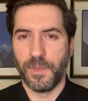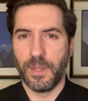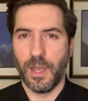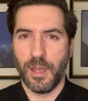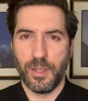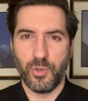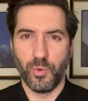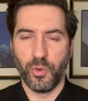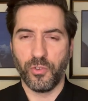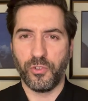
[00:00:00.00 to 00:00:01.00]
uh,
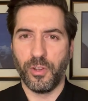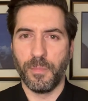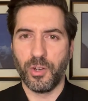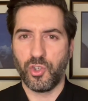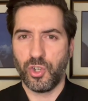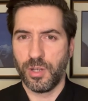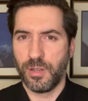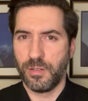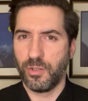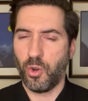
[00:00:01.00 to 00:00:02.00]
you're not so much
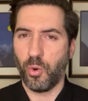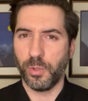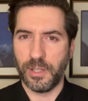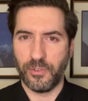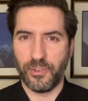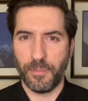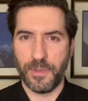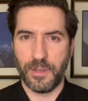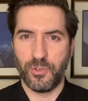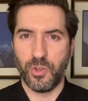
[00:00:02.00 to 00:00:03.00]
calling
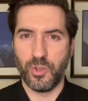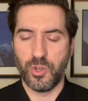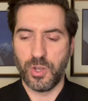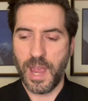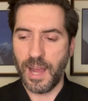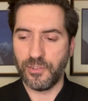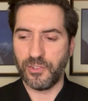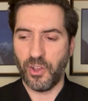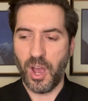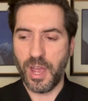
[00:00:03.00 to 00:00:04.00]
something to you
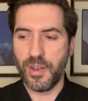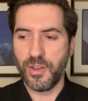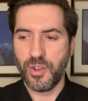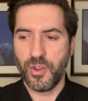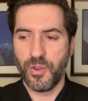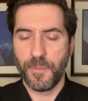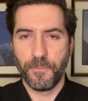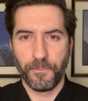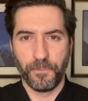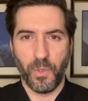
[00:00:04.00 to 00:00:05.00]
outside
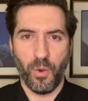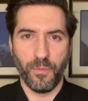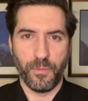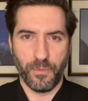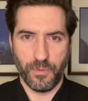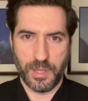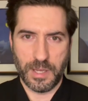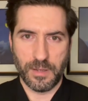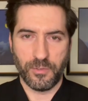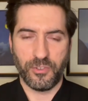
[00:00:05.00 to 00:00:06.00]
of
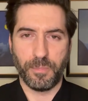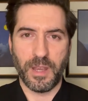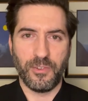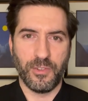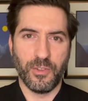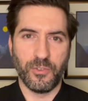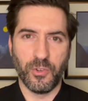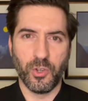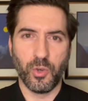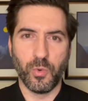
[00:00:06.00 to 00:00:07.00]
the space in the
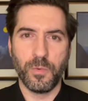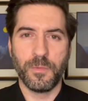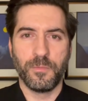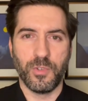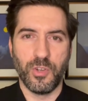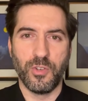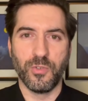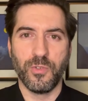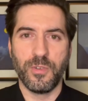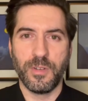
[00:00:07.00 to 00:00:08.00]
circle, you
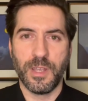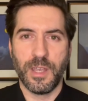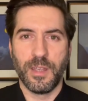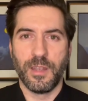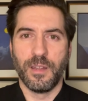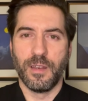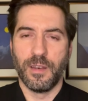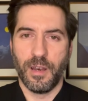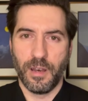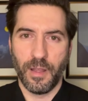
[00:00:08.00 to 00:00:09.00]
do
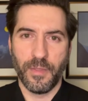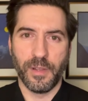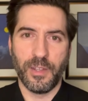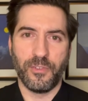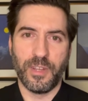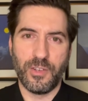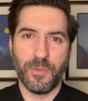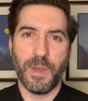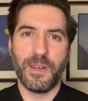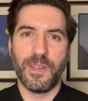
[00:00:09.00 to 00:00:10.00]
nonetheless need to
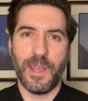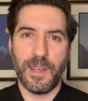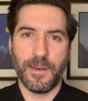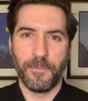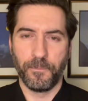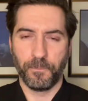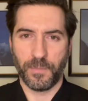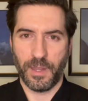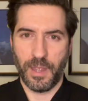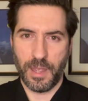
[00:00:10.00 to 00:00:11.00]
maintain
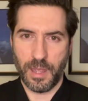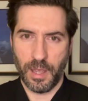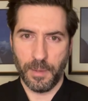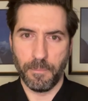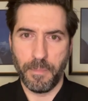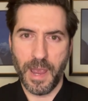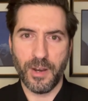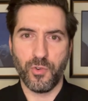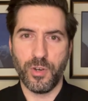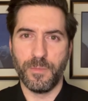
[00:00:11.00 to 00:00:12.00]
a
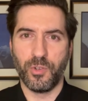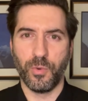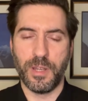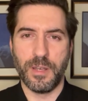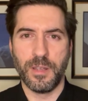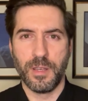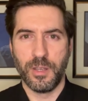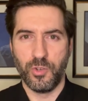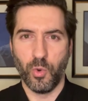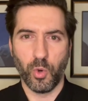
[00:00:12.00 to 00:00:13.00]
boundary between
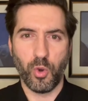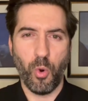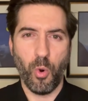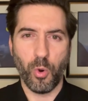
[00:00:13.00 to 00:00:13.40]
your core